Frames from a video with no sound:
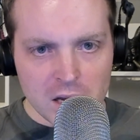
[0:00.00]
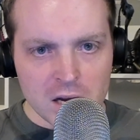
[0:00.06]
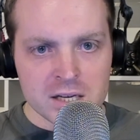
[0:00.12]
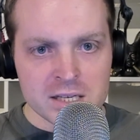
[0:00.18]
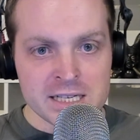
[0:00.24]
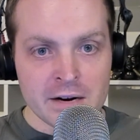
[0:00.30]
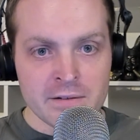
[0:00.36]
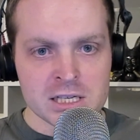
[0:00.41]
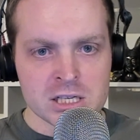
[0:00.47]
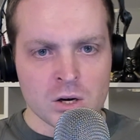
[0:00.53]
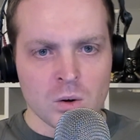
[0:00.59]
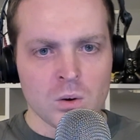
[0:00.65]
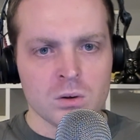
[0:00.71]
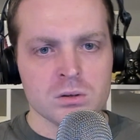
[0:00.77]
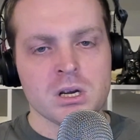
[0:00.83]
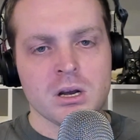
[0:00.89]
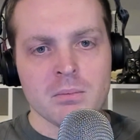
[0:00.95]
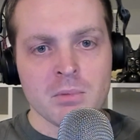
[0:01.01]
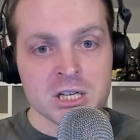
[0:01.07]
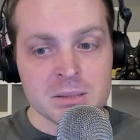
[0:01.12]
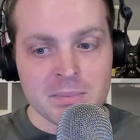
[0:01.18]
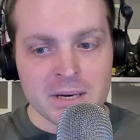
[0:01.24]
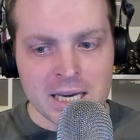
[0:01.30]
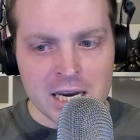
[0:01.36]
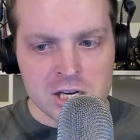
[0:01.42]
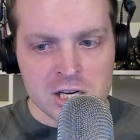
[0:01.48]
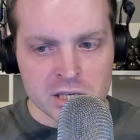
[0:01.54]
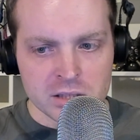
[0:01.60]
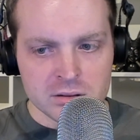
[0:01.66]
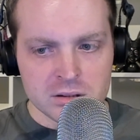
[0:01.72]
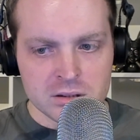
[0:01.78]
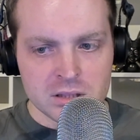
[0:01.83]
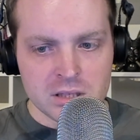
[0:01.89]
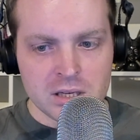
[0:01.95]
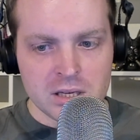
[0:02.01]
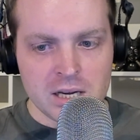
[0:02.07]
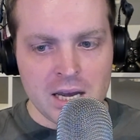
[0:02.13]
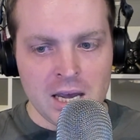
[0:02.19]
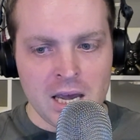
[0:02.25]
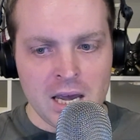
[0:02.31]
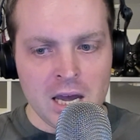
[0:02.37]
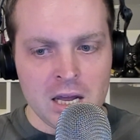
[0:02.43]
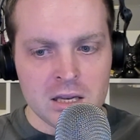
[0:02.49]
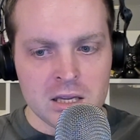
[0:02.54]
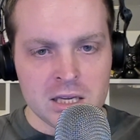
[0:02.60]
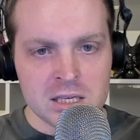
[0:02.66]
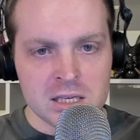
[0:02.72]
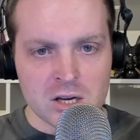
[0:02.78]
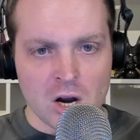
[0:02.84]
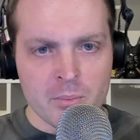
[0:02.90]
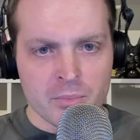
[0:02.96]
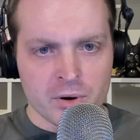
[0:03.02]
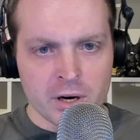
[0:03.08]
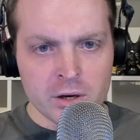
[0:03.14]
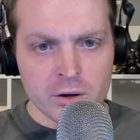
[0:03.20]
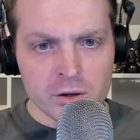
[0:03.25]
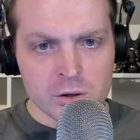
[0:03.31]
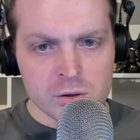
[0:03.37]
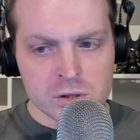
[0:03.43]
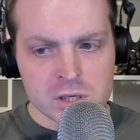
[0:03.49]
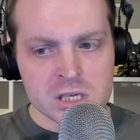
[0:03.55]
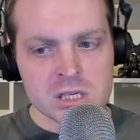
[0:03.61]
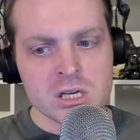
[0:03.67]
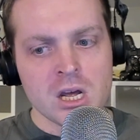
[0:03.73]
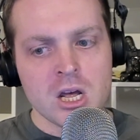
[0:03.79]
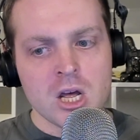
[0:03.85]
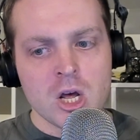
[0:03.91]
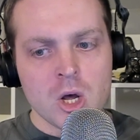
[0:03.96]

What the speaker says: Terrence calls multiplication. And this operator uses